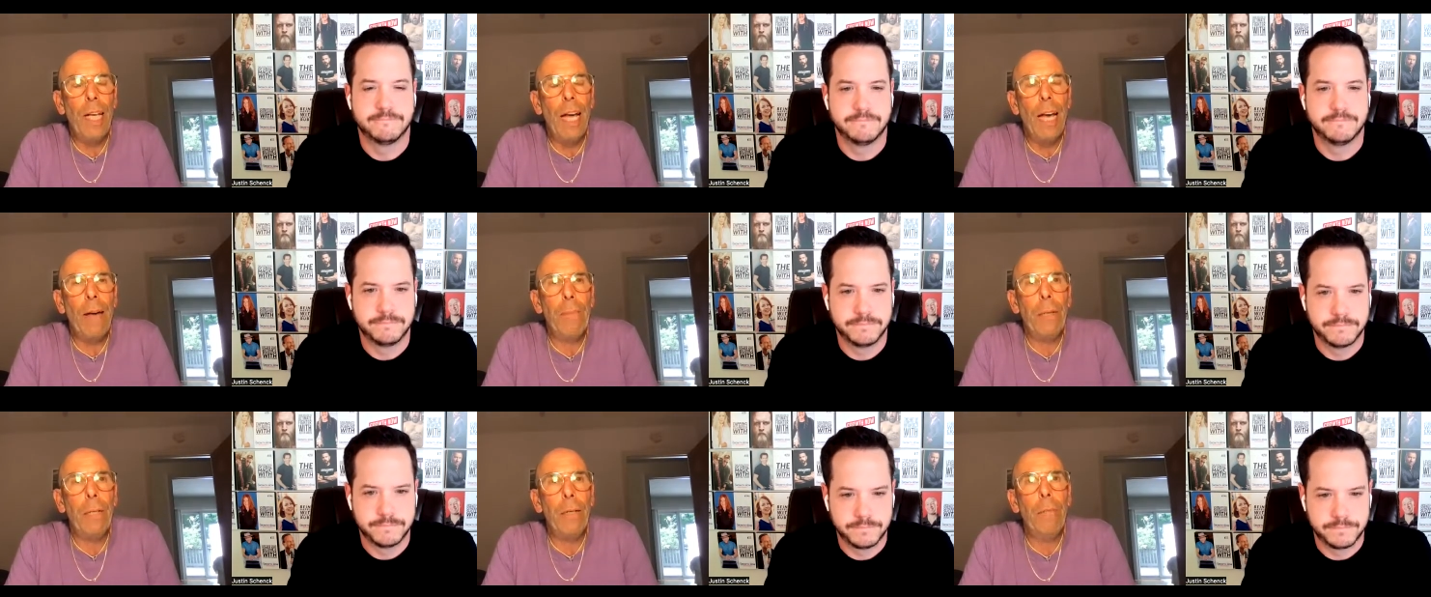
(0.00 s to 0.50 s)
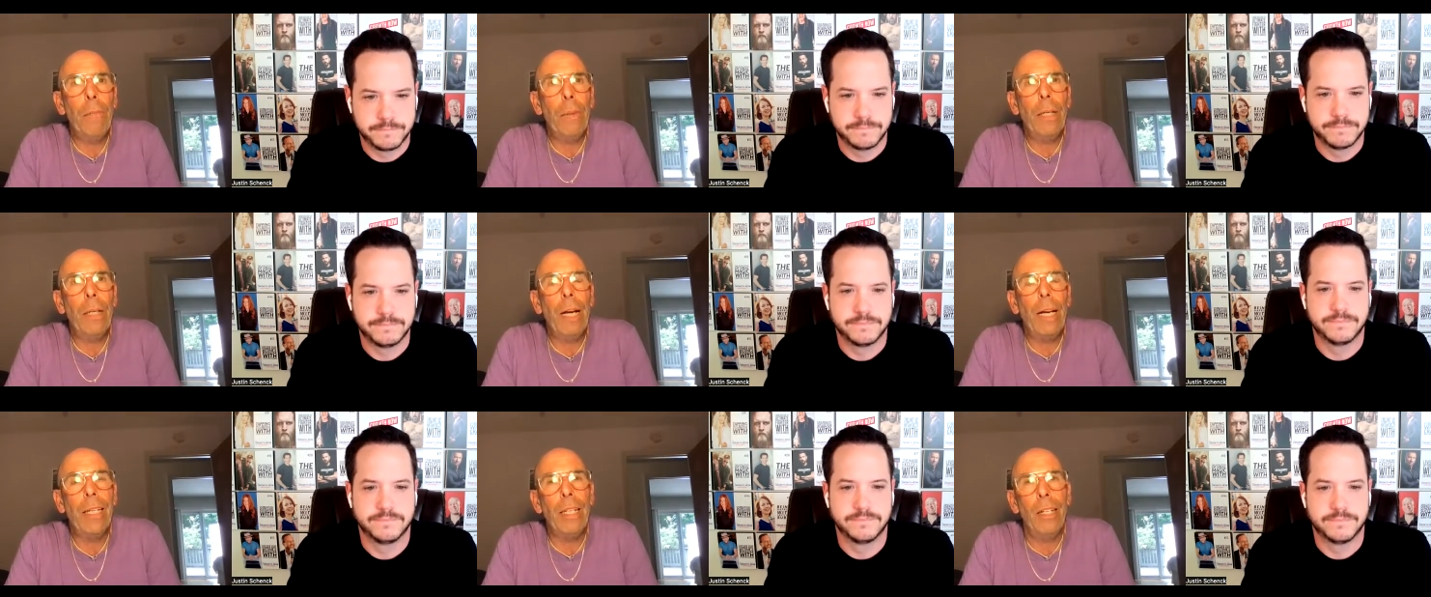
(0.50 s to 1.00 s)
Speaker 1: happened,
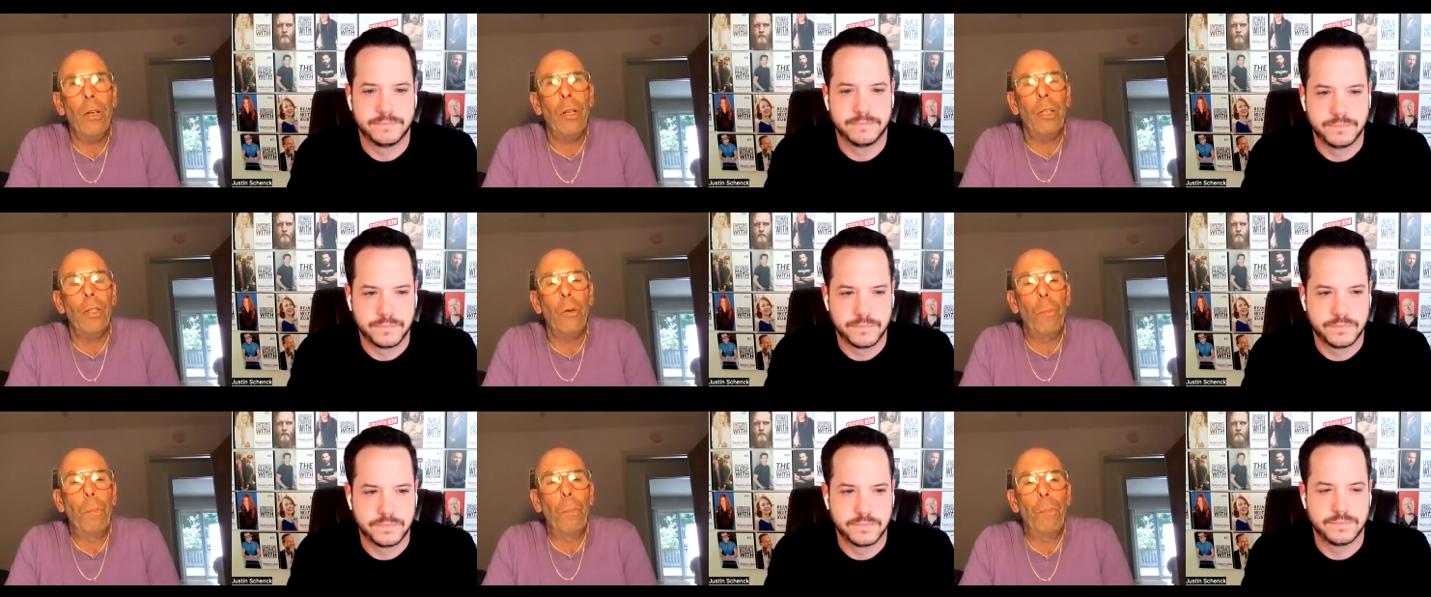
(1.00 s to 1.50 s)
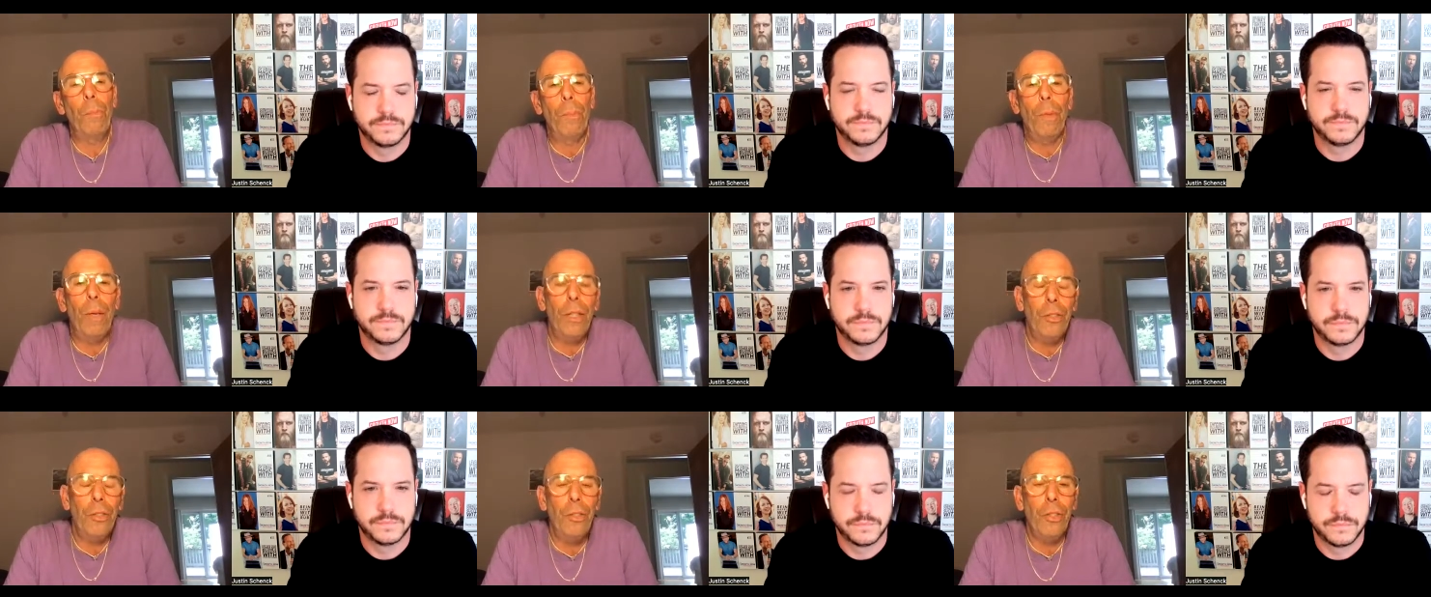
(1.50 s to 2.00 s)
but I can also
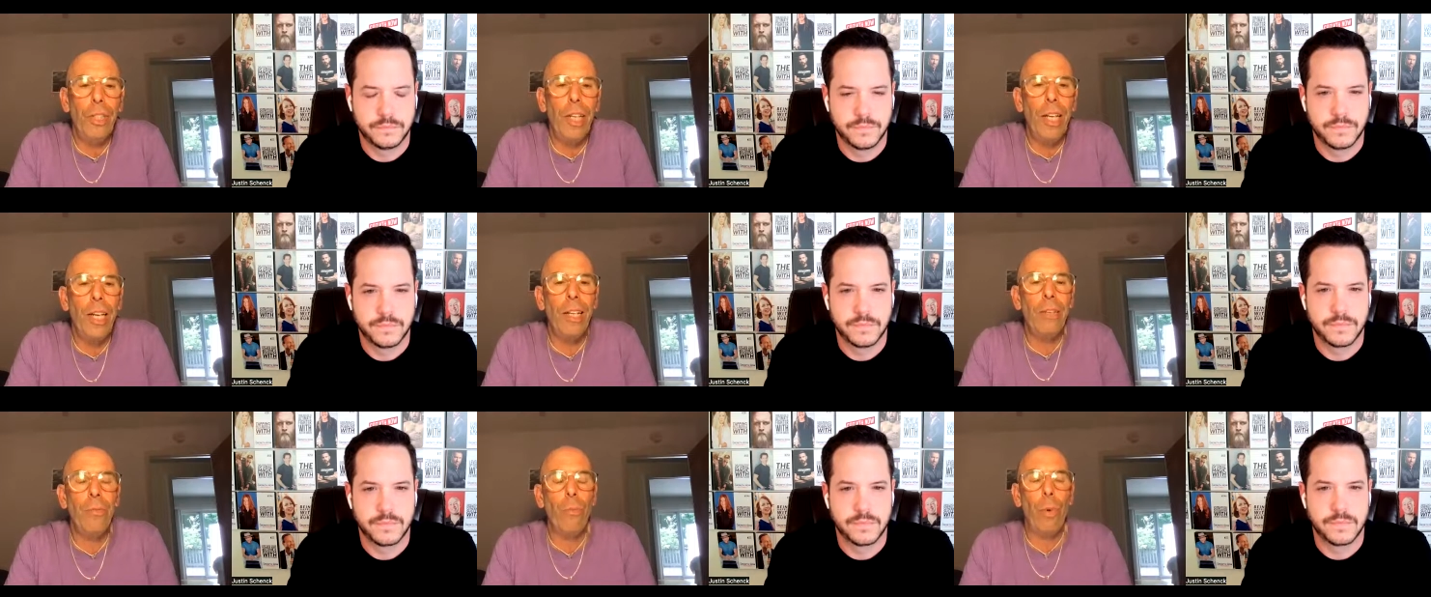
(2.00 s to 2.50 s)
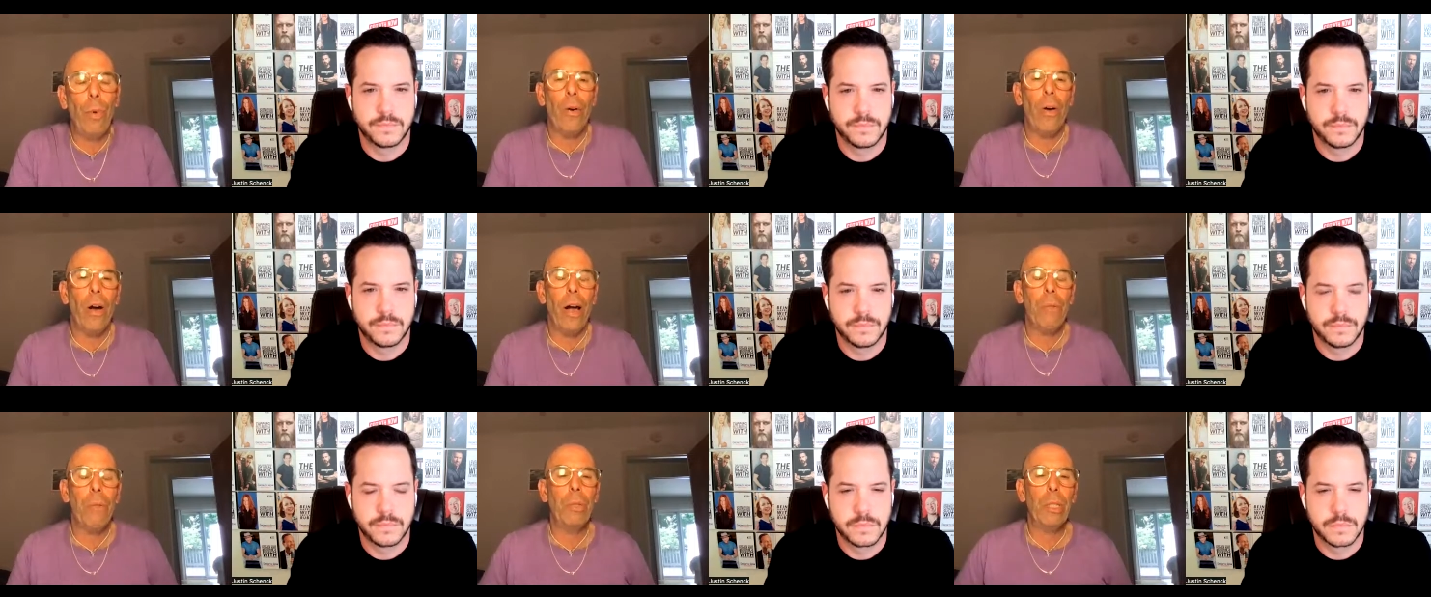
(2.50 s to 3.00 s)
understand where
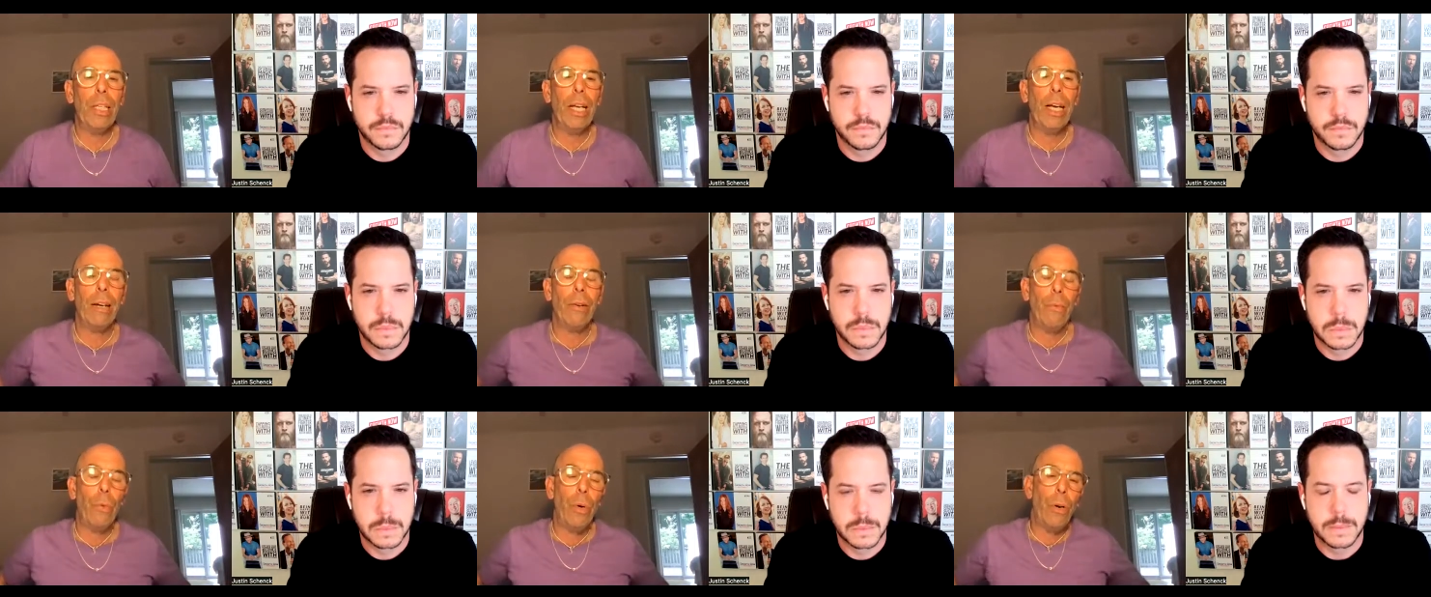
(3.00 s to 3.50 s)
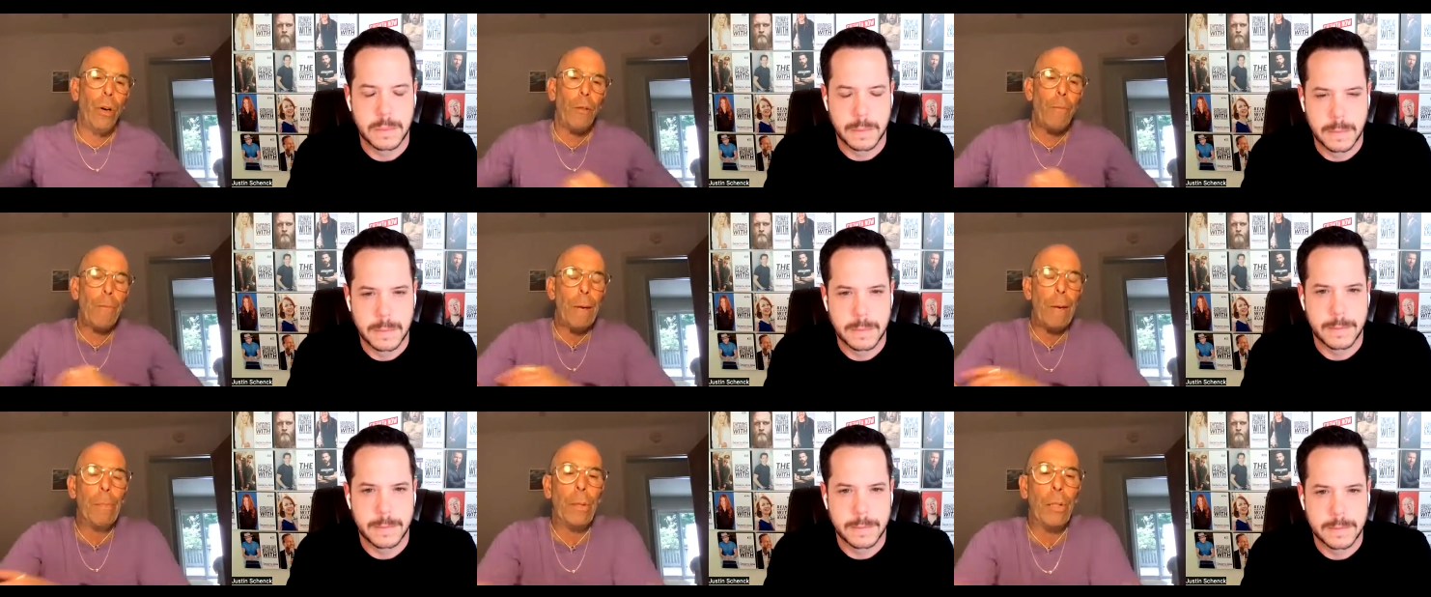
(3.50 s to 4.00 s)
I was at and where other
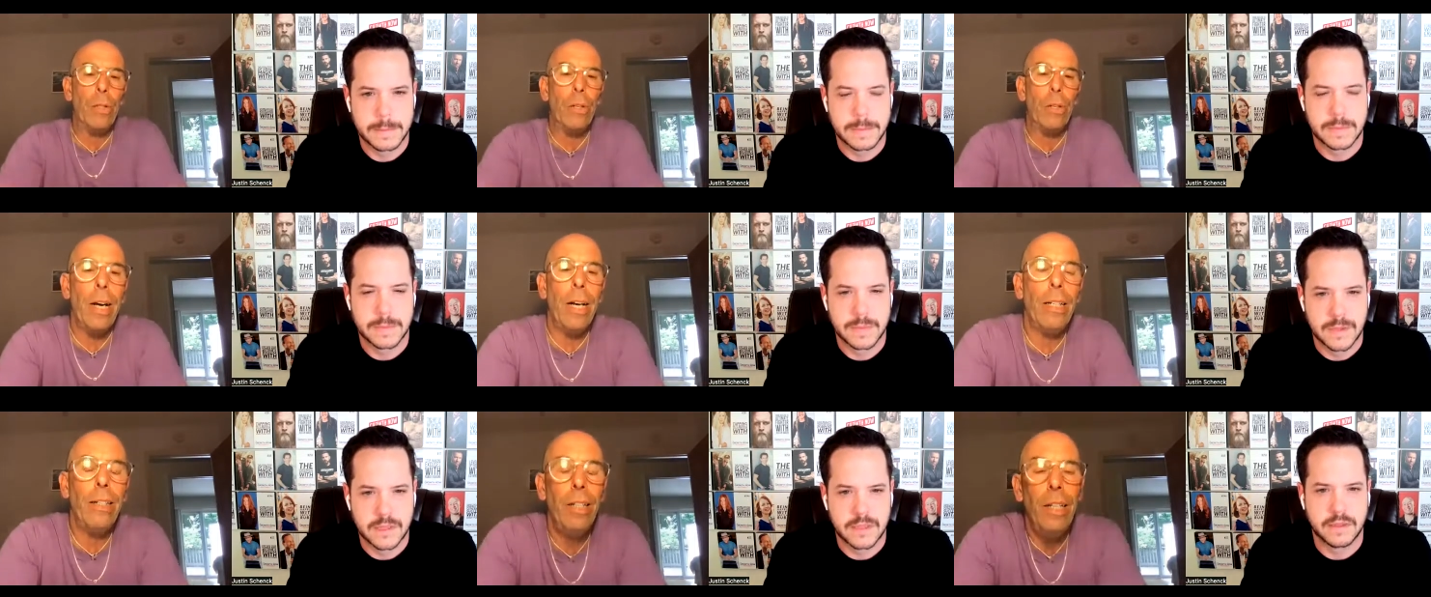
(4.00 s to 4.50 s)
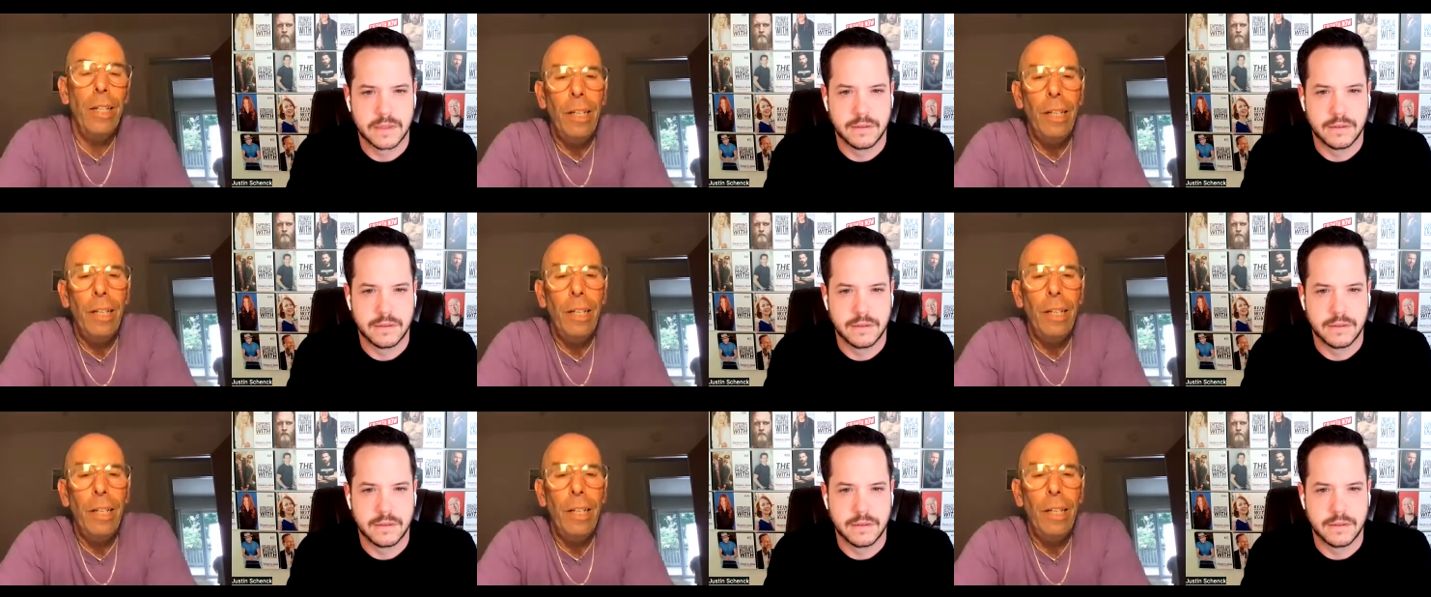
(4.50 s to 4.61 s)
people are at.